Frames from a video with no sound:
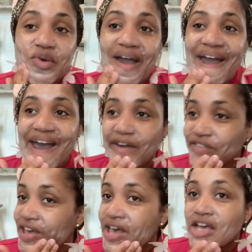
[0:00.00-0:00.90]
you have
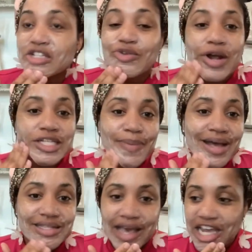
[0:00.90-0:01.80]
dark
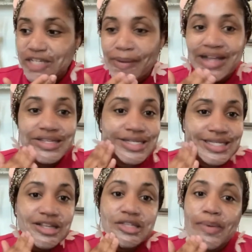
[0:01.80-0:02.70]
spots, age spots, and
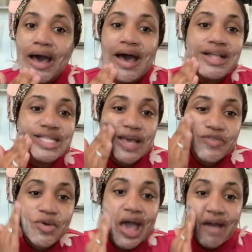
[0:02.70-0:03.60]
sunspots, if
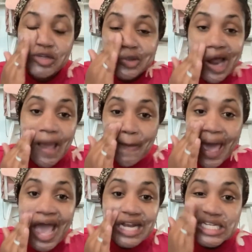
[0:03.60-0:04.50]
you have dry
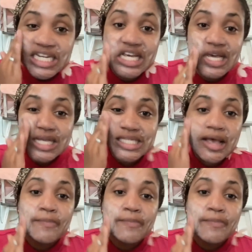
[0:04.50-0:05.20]
patches,